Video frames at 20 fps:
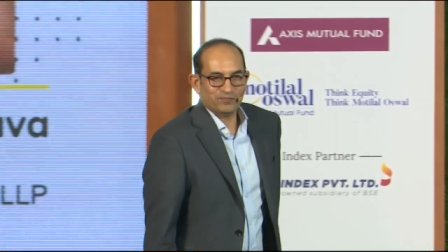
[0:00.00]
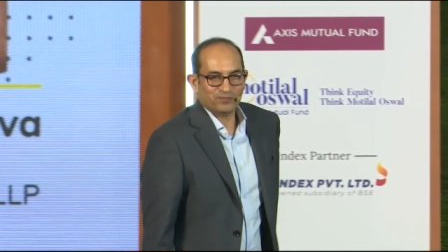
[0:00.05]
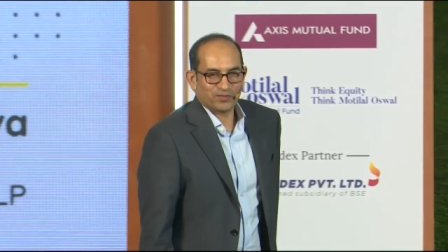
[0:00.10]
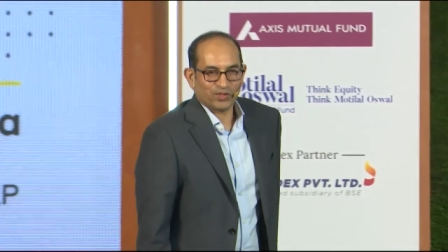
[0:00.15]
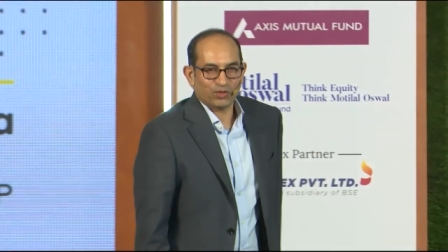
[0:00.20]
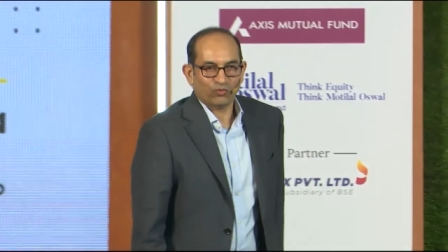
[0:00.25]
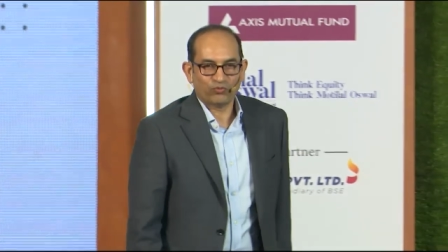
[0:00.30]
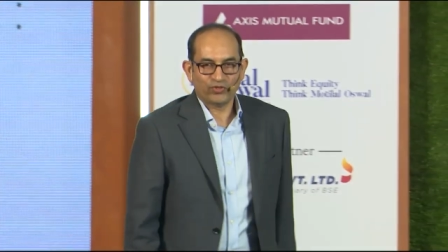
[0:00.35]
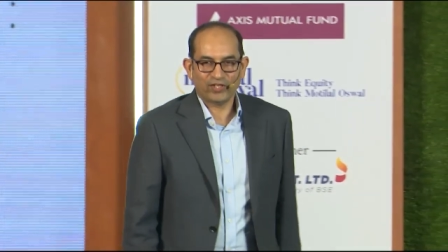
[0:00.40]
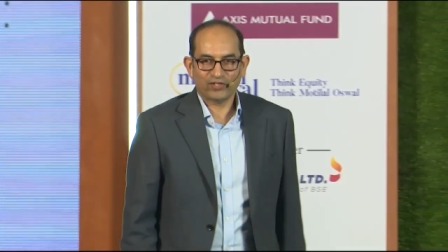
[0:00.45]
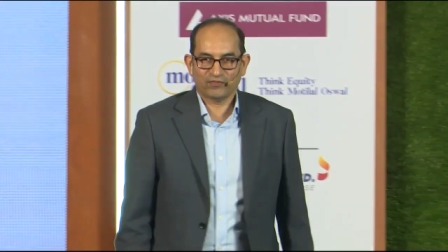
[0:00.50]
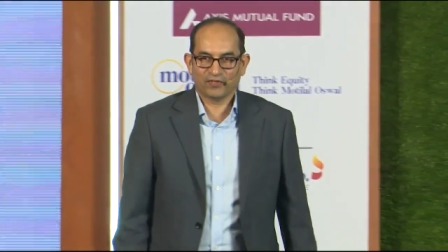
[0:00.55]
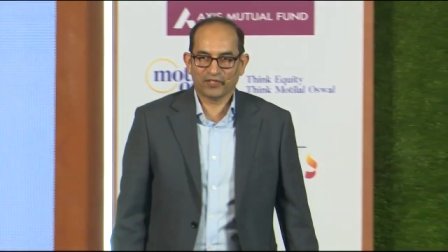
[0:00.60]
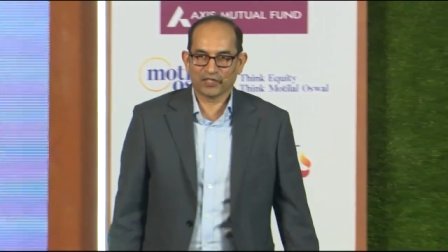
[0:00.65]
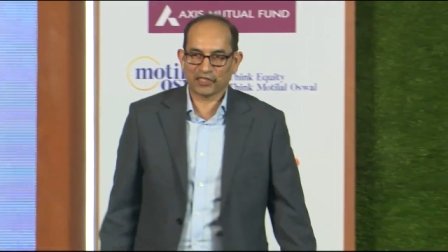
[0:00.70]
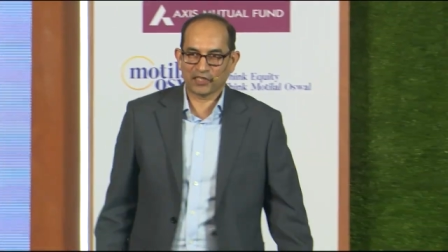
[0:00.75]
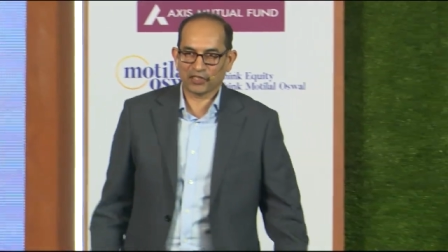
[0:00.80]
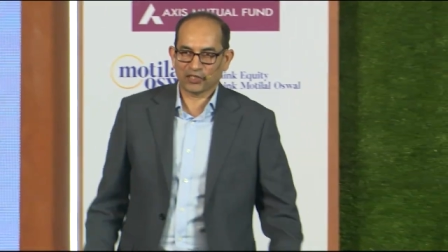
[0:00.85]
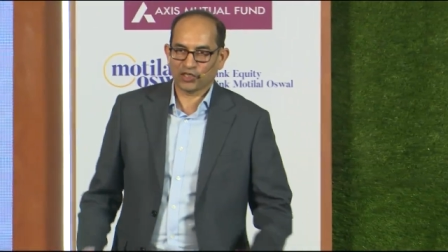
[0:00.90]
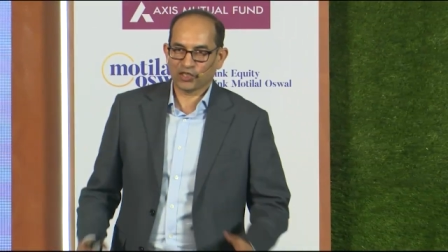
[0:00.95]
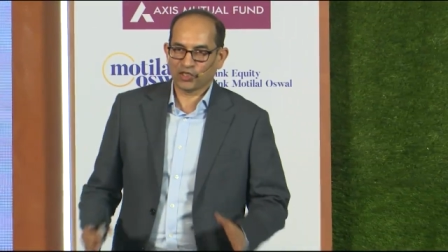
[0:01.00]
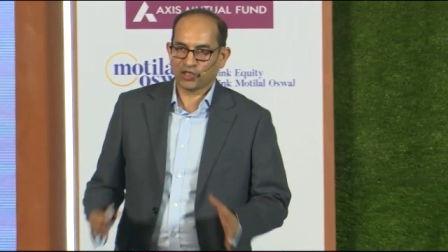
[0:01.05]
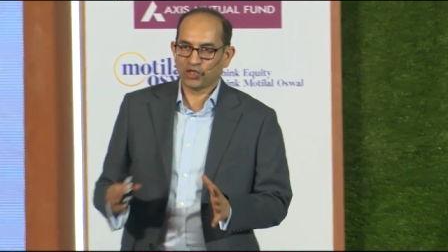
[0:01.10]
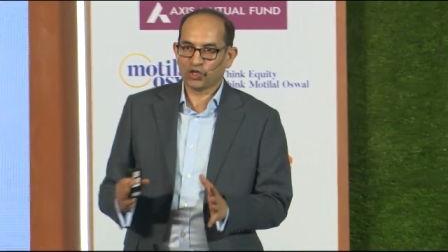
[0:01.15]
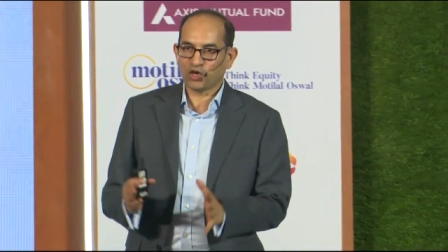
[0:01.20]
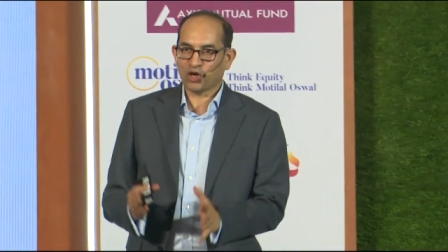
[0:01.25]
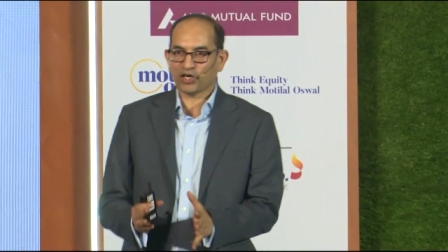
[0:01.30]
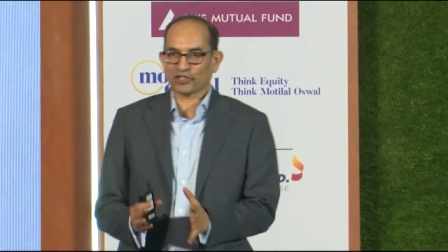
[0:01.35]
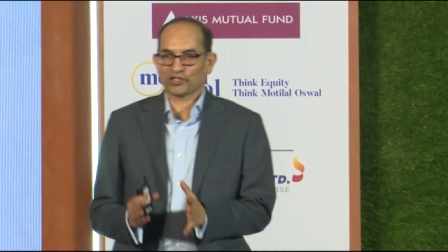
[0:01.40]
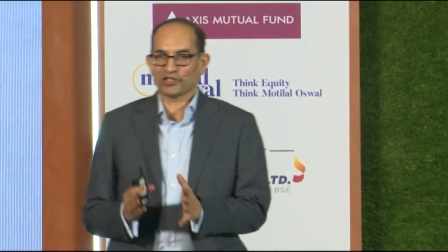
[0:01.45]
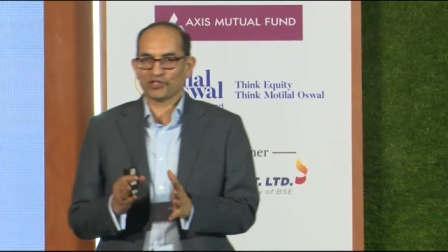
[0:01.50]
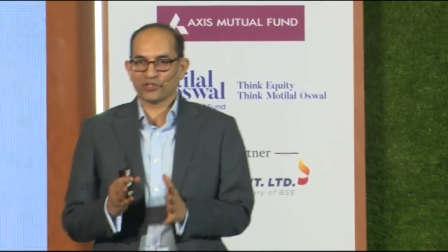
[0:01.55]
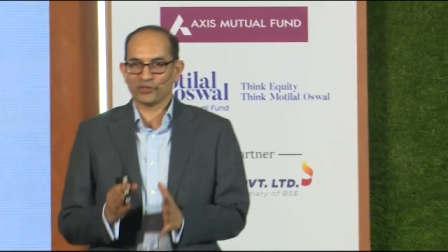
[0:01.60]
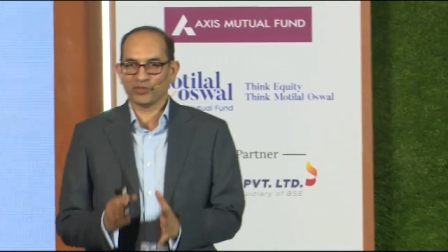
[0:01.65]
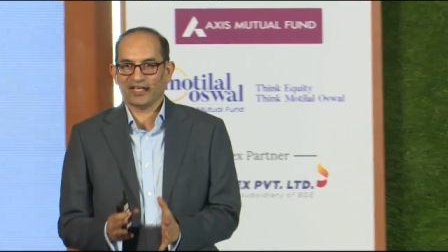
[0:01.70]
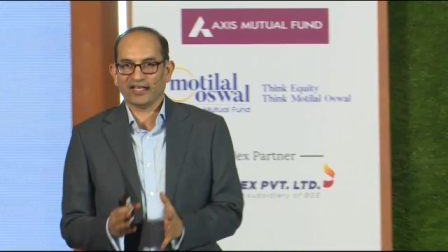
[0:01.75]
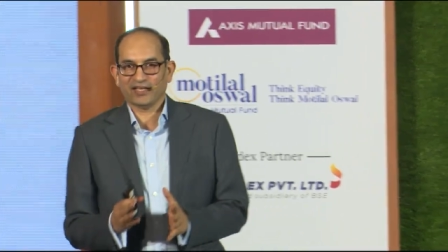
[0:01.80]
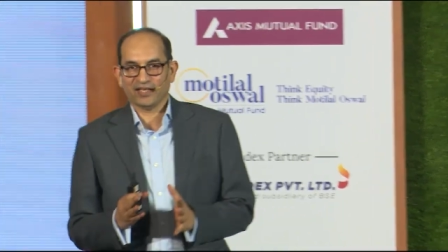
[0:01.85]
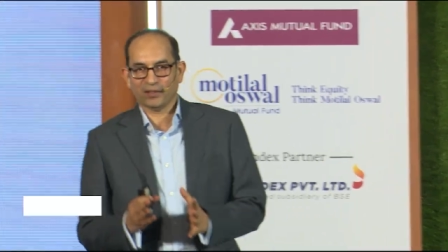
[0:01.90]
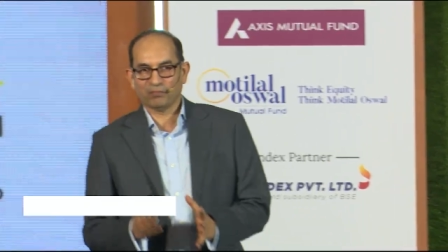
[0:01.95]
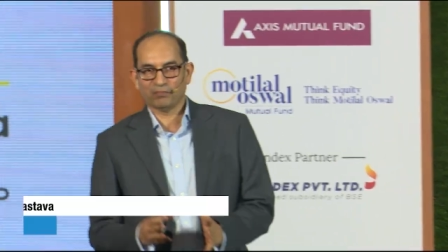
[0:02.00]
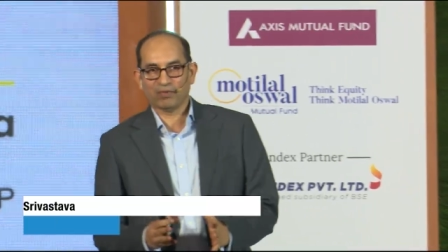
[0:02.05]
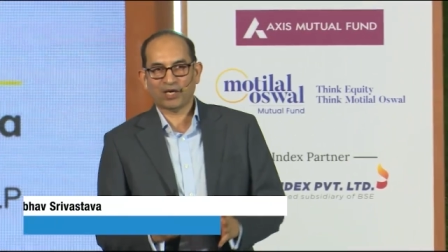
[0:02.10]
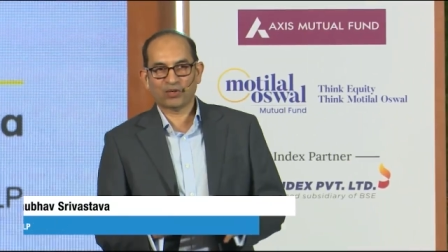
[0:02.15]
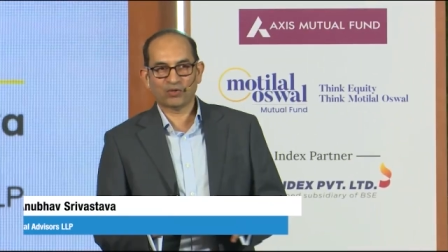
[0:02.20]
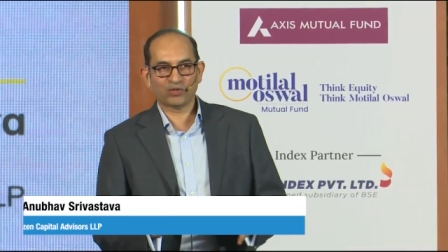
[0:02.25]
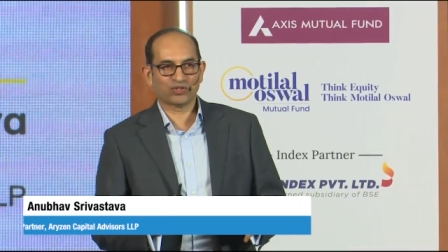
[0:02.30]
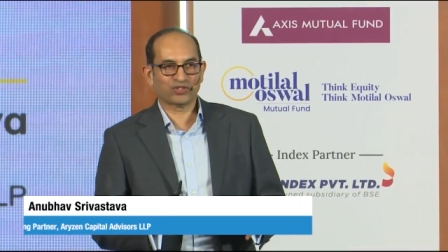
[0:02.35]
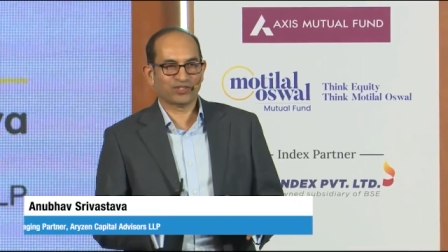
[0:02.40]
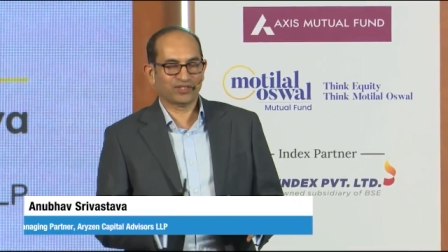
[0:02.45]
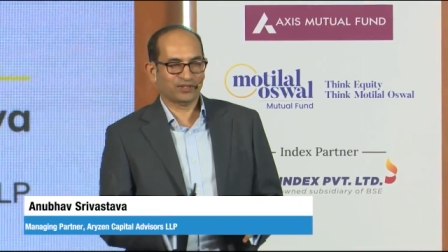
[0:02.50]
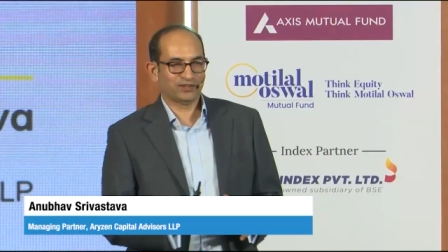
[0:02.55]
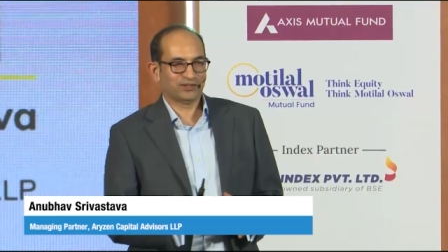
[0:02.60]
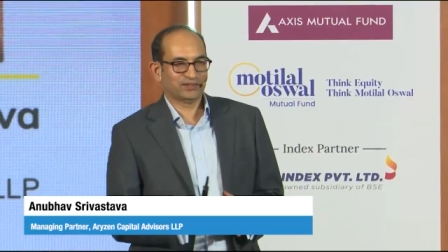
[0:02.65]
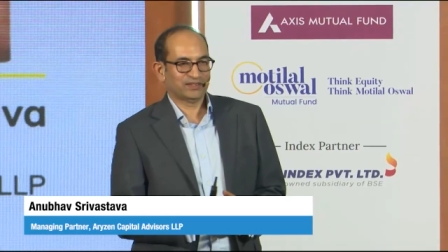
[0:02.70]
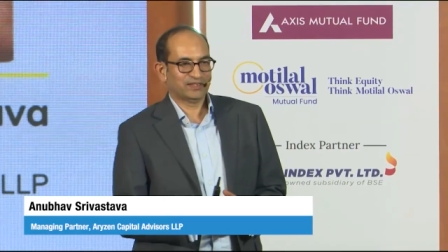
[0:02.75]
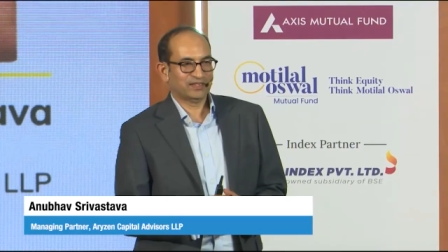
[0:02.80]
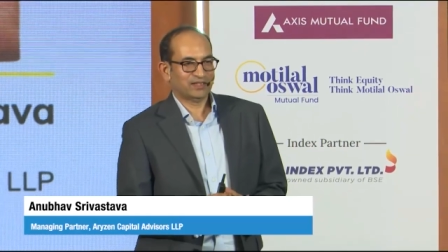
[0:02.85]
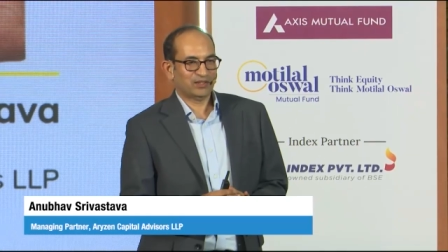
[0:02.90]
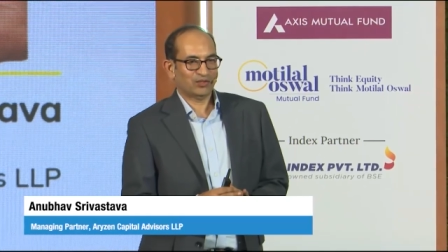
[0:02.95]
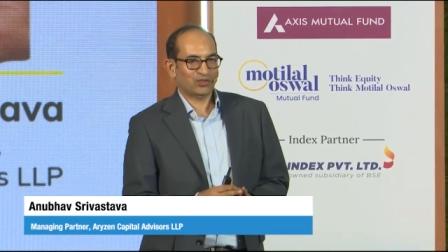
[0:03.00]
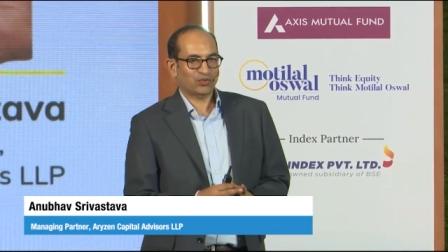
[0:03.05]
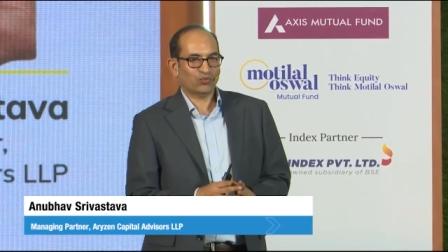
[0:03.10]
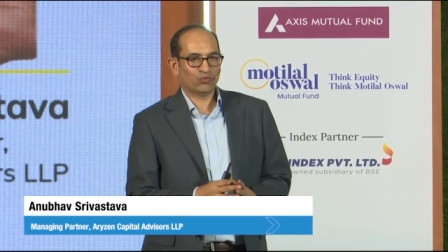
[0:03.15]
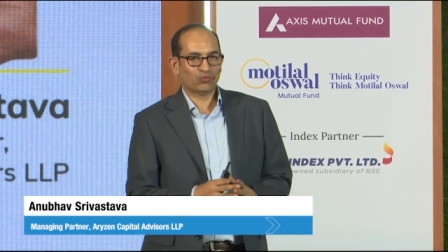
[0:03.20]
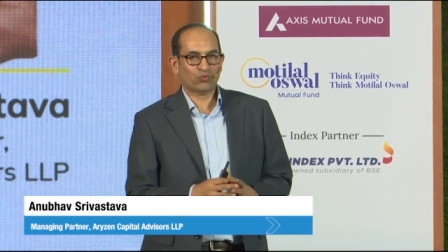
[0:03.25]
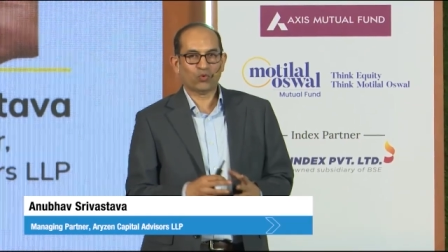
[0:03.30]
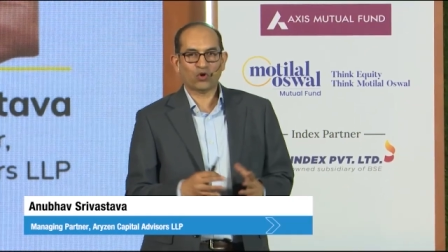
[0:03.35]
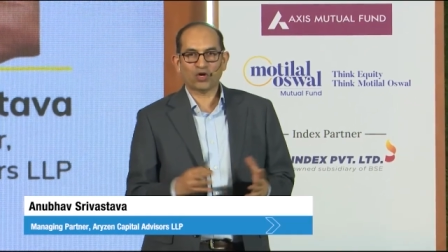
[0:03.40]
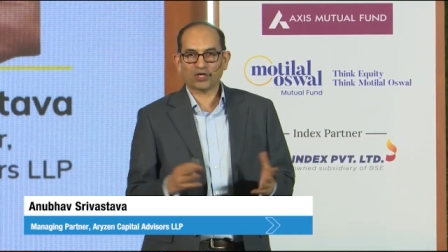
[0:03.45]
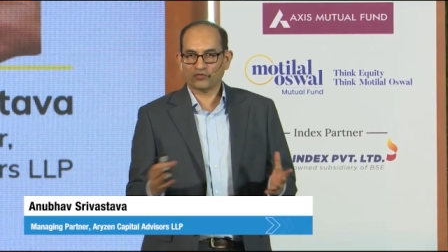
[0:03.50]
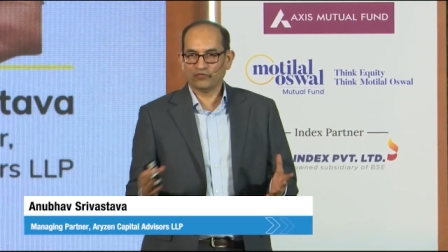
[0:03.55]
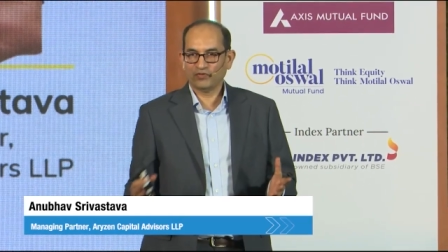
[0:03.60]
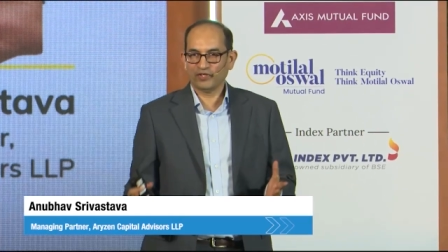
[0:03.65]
we've heard a lot today about what we